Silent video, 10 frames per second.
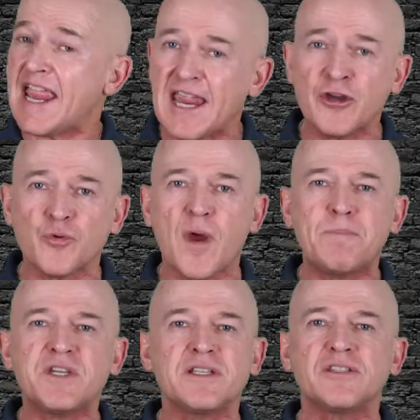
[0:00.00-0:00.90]

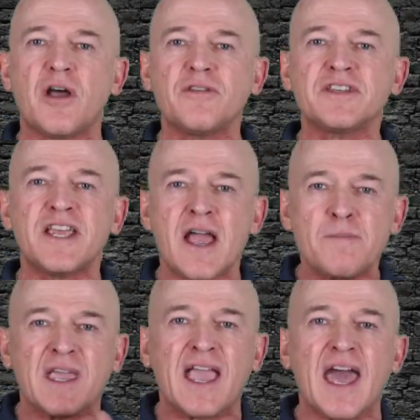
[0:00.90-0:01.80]
Interruptions all the time,
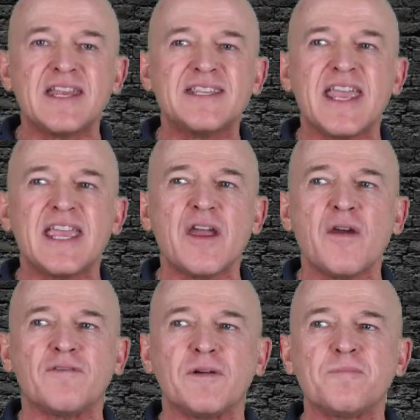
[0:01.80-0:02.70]
you got to take care
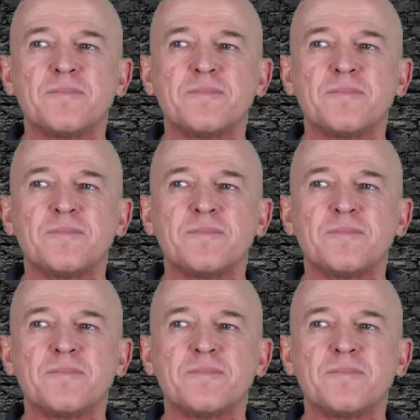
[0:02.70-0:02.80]
of them.